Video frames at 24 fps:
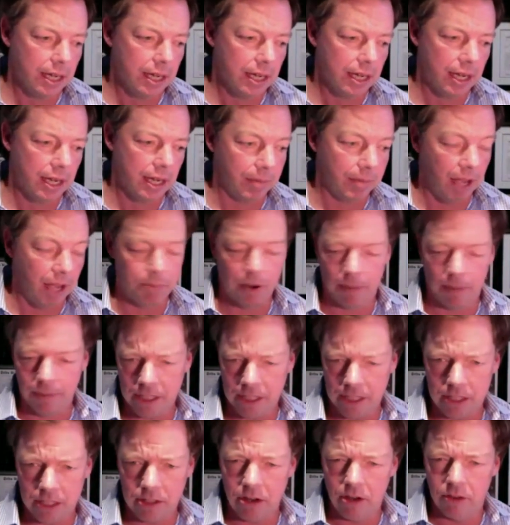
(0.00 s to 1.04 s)
Um, I probably
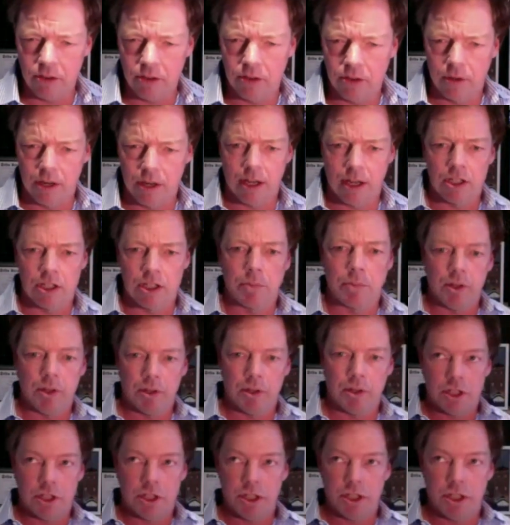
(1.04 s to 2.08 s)
didn't know the word
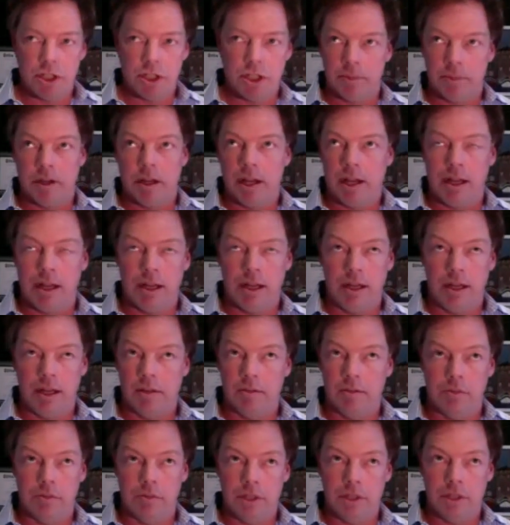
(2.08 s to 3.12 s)
entrepreneurship.
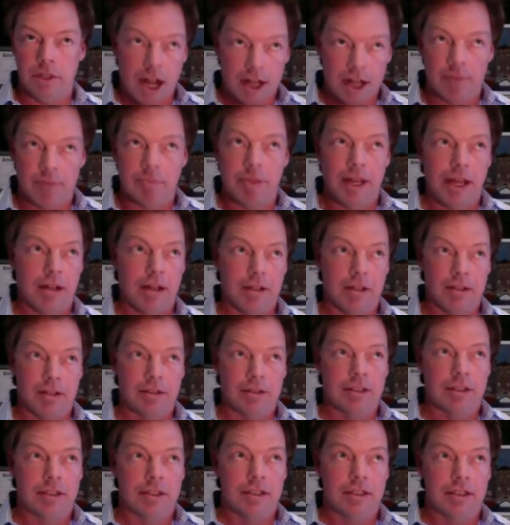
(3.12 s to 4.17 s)
I was not
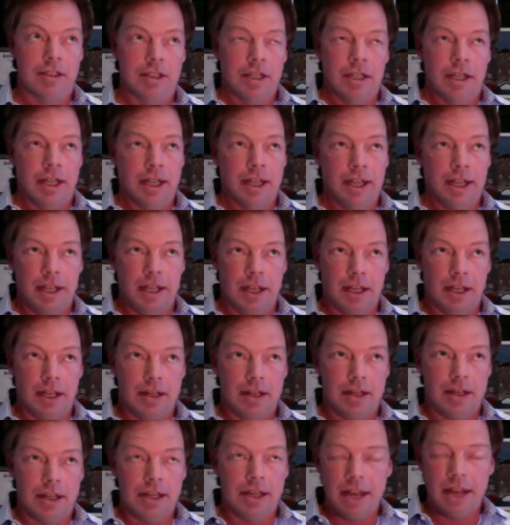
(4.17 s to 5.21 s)
compelled,
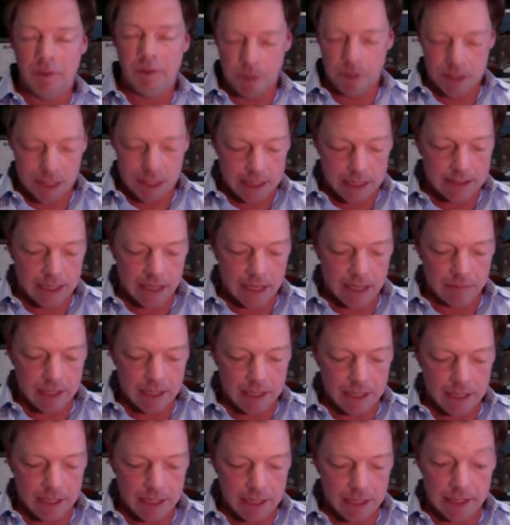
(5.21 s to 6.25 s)
and the Navy was going to send me
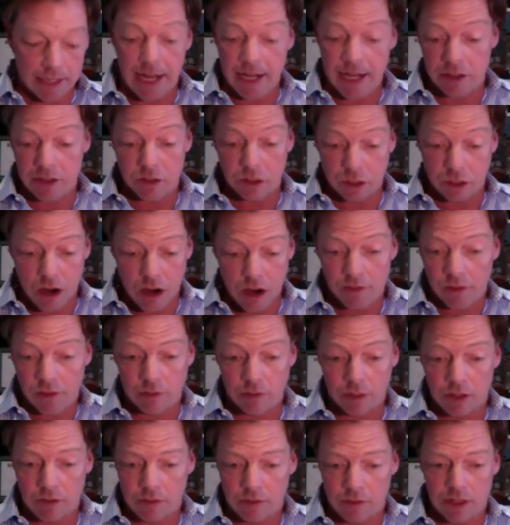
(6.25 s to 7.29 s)
to the Kennedy School at
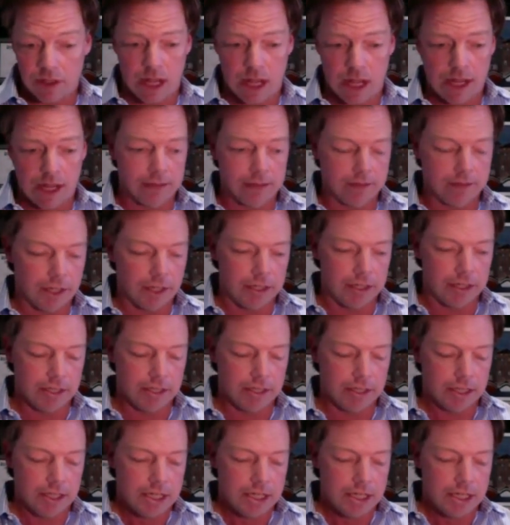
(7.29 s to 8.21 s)
Harvard, which was kind of a